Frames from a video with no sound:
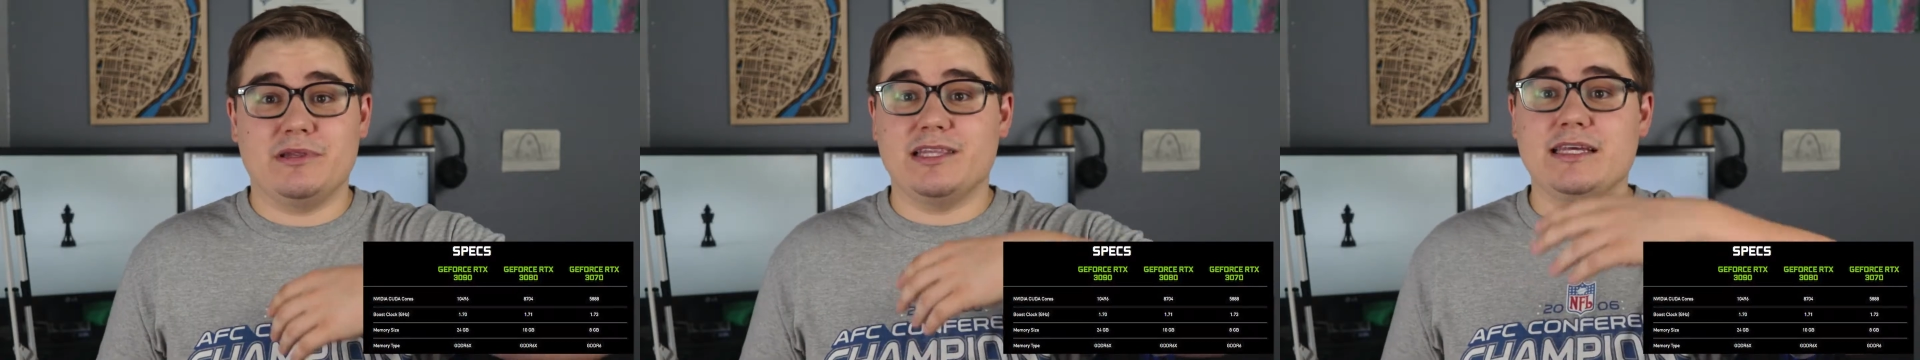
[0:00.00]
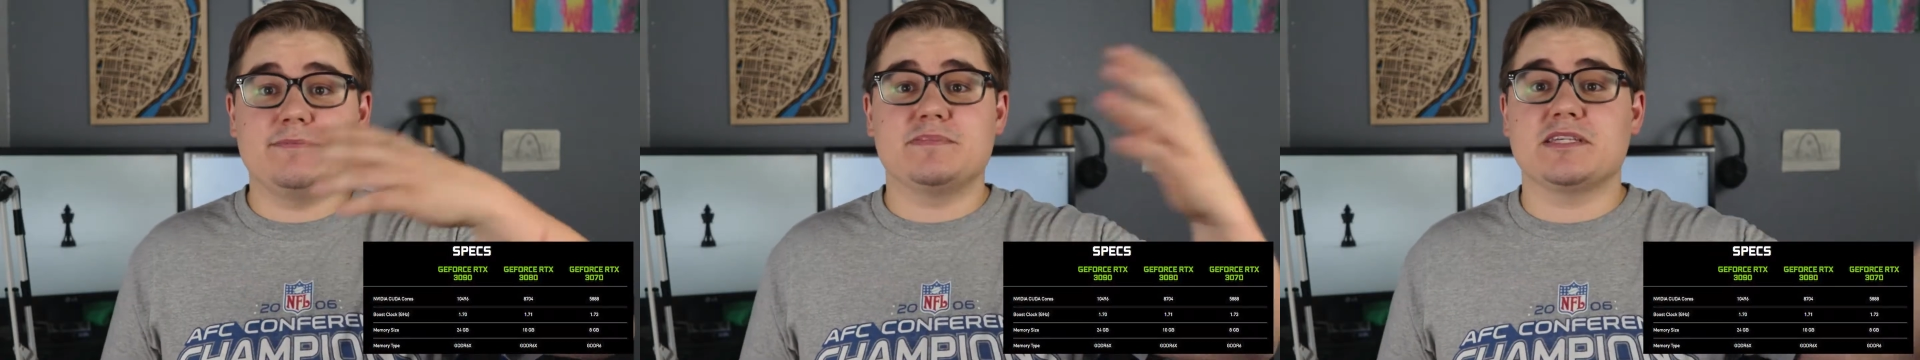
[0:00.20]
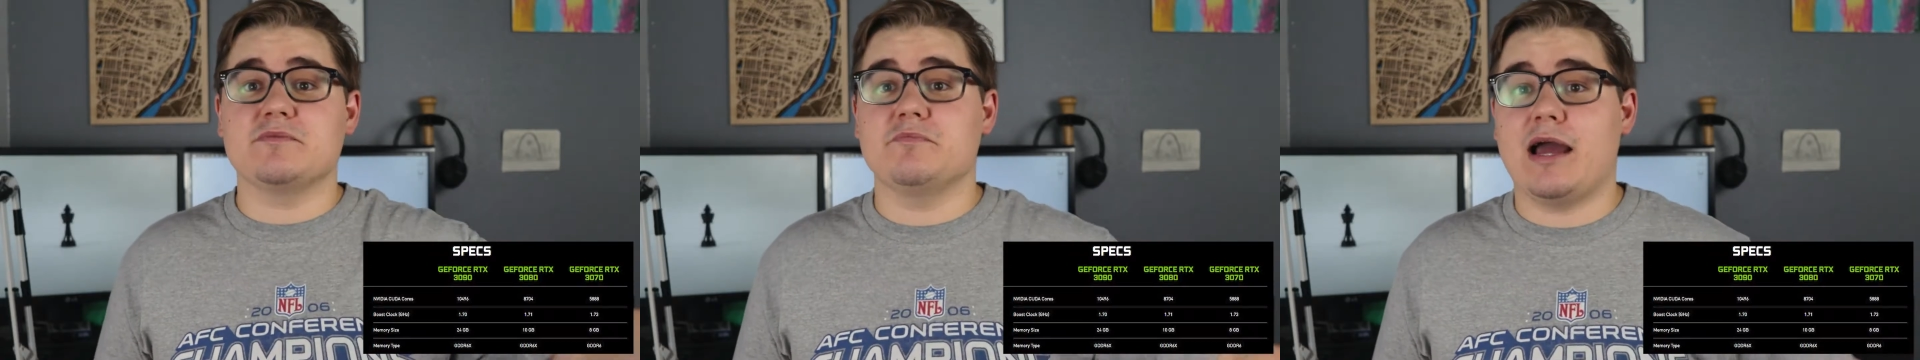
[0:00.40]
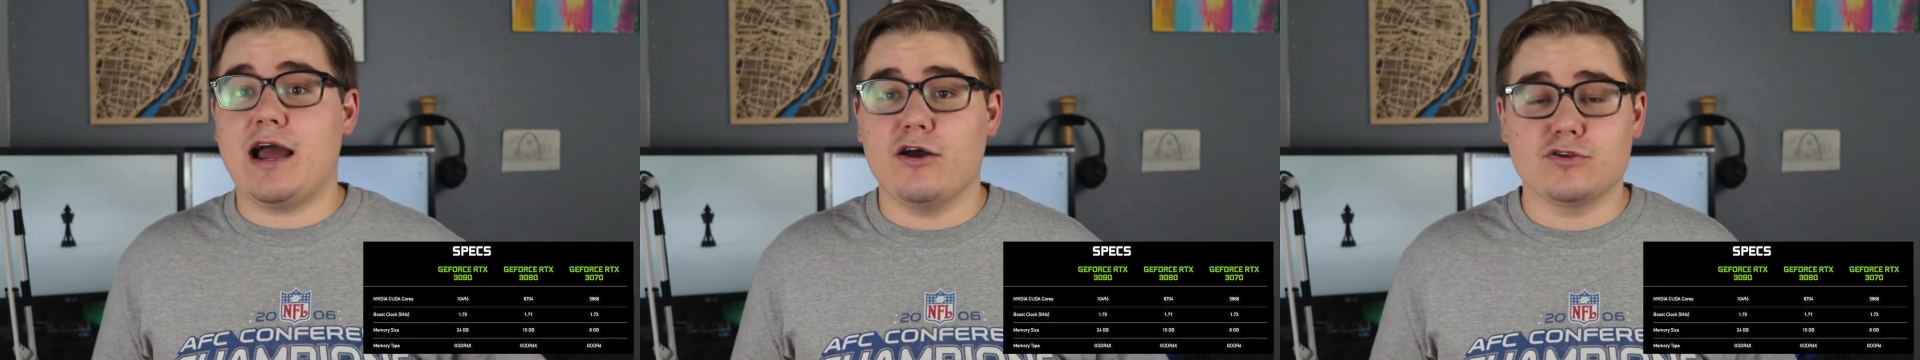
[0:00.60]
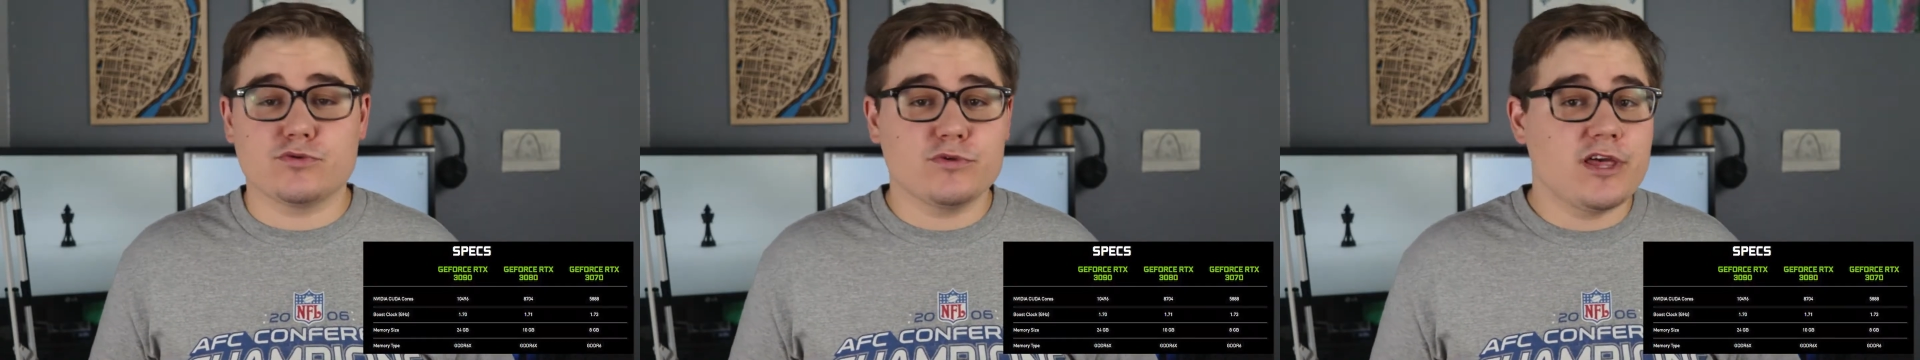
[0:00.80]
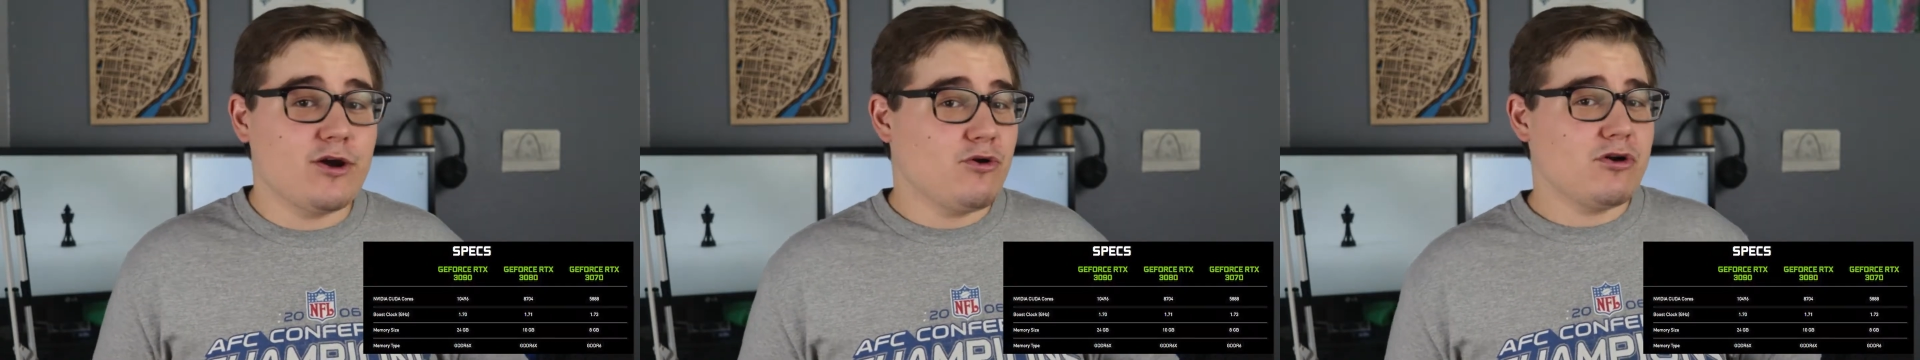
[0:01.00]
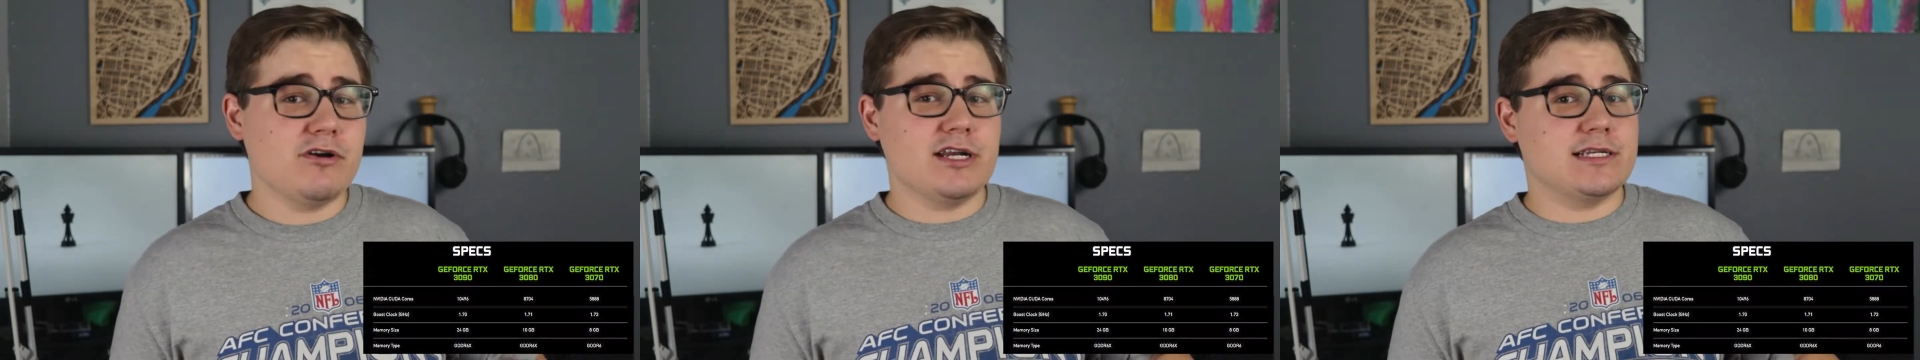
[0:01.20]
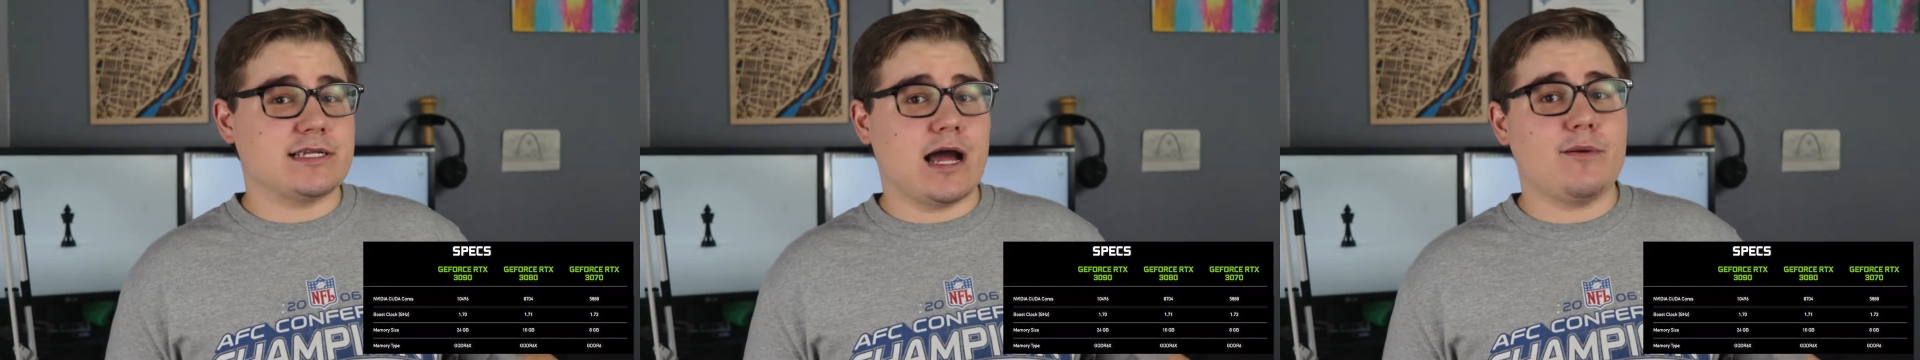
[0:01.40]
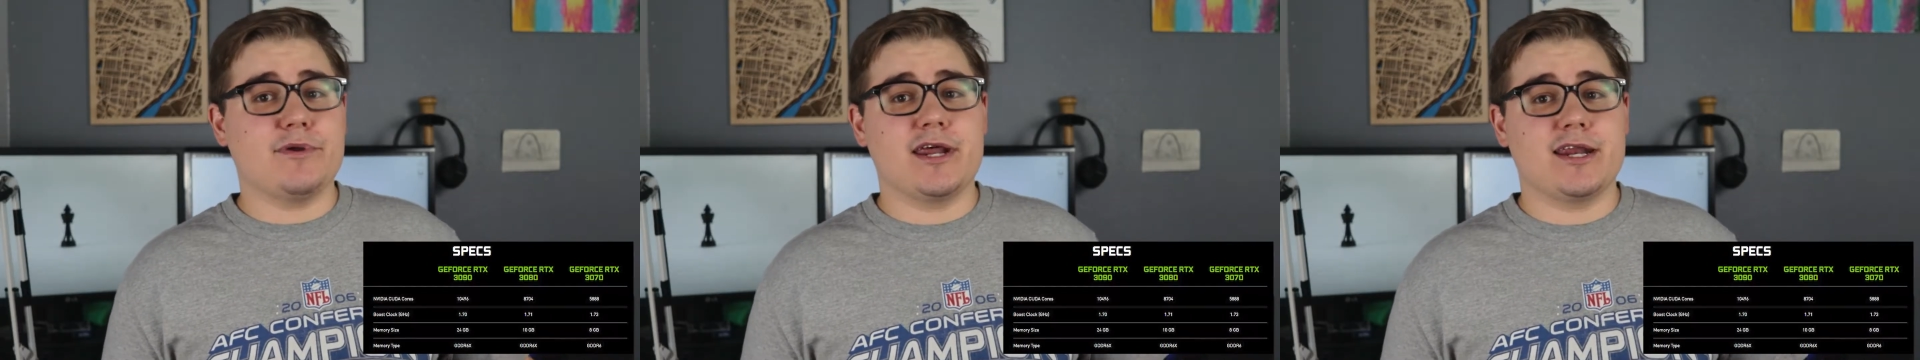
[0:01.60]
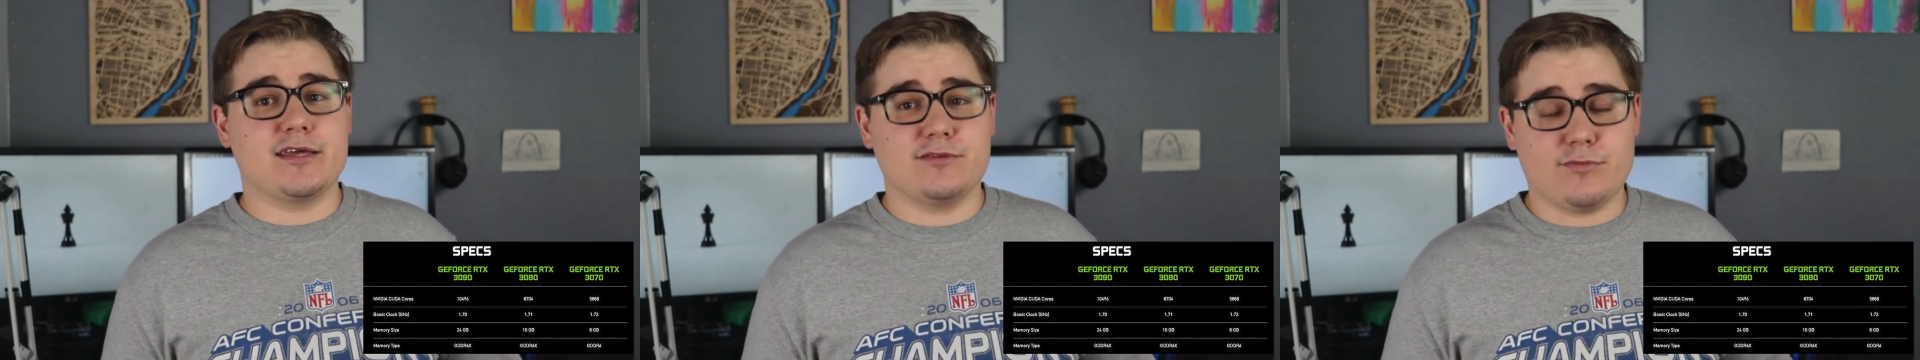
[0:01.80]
leaps and bounds, when they were already dominating